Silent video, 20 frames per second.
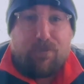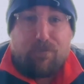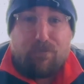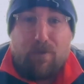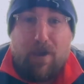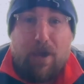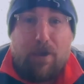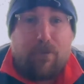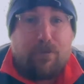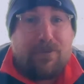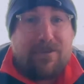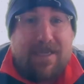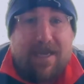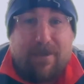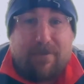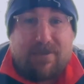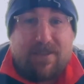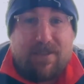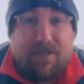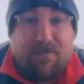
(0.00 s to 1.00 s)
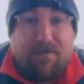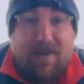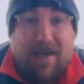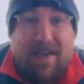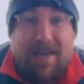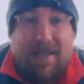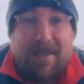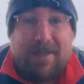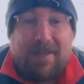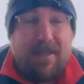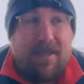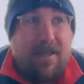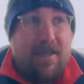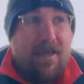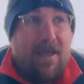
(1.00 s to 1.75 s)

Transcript: the road down to the valley,